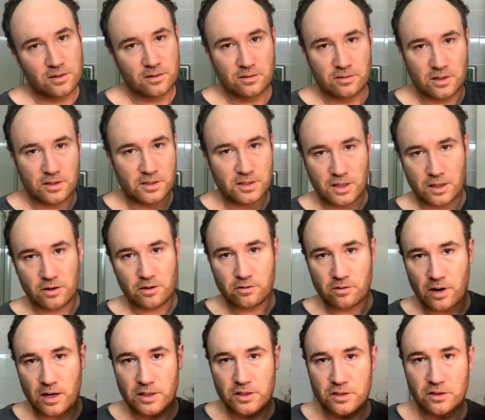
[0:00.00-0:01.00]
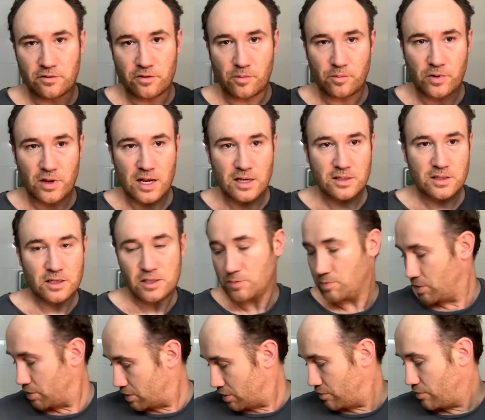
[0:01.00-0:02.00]
deterioration of the plastic,
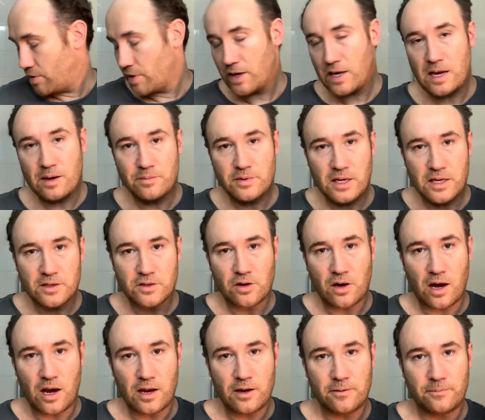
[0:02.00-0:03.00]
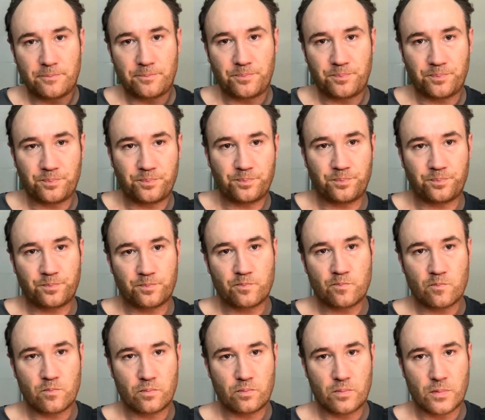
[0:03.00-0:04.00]
especially if they're kept airtight.
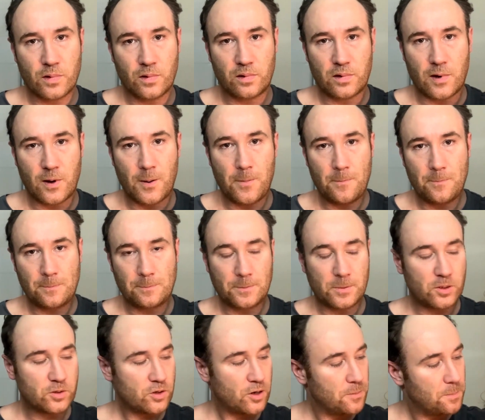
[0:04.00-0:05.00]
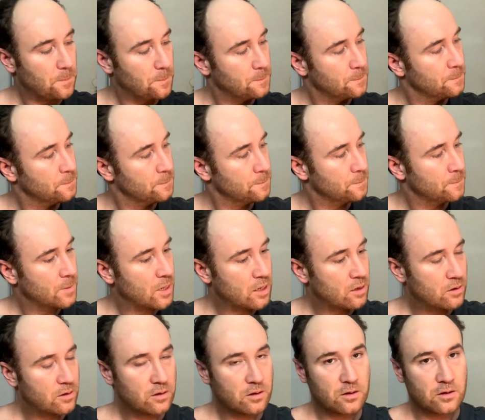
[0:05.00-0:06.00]
Okay, so
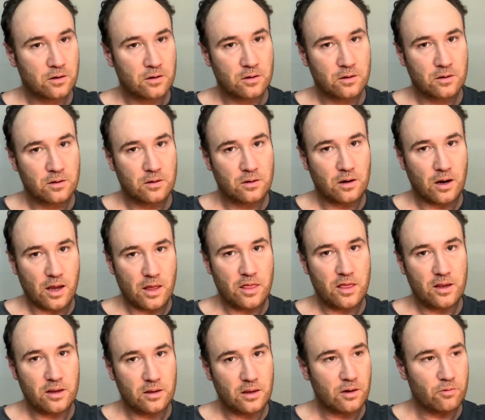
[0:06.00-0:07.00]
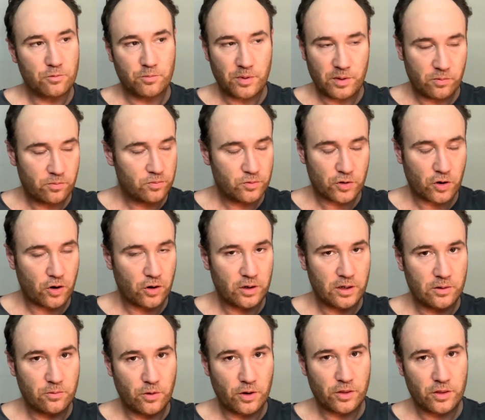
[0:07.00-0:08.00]
I think it would be
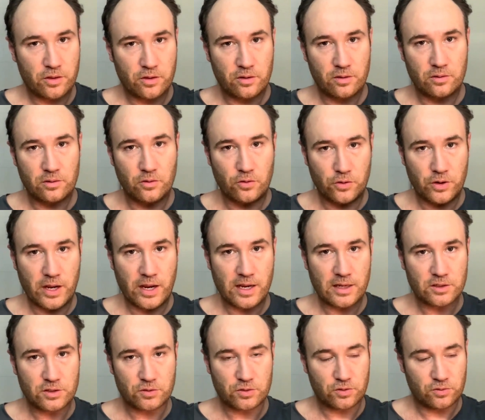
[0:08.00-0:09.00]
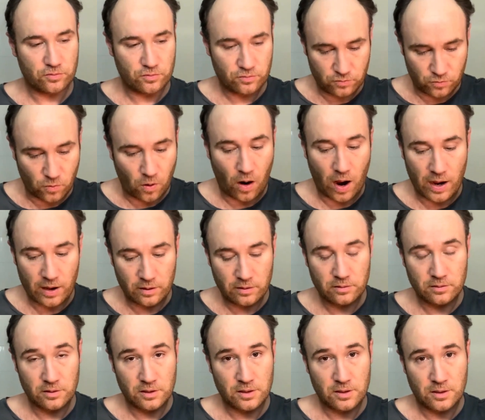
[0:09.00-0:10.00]
totally worth LordHair's while
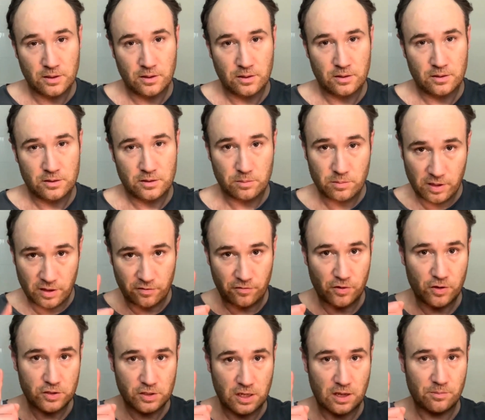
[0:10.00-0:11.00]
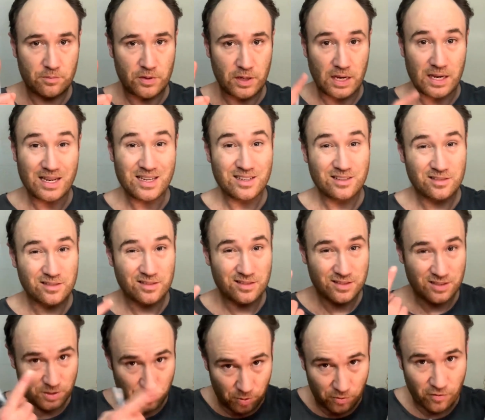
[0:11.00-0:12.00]
to be the first company
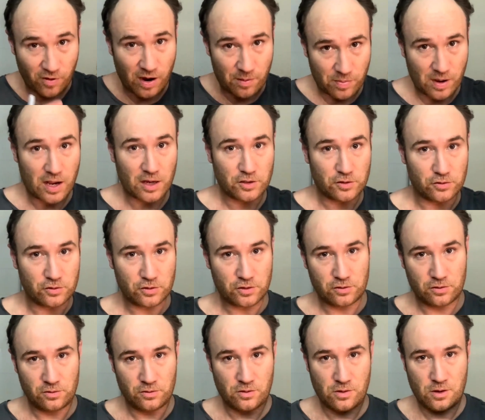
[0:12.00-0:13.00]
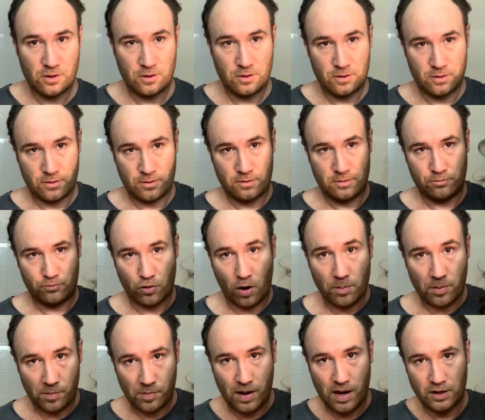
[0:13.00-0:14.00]
to provide partials,
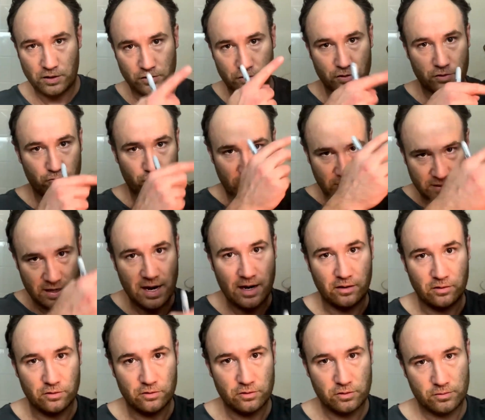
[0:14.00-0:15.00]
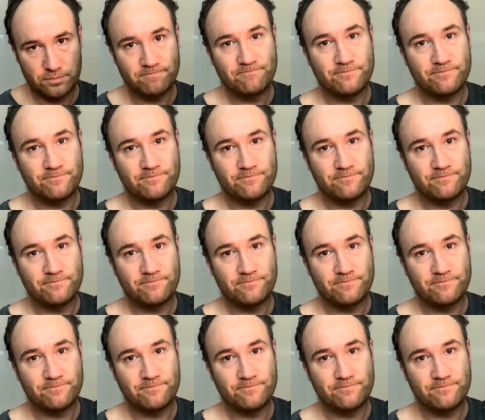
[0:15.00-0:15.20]
proper partials, rectangles.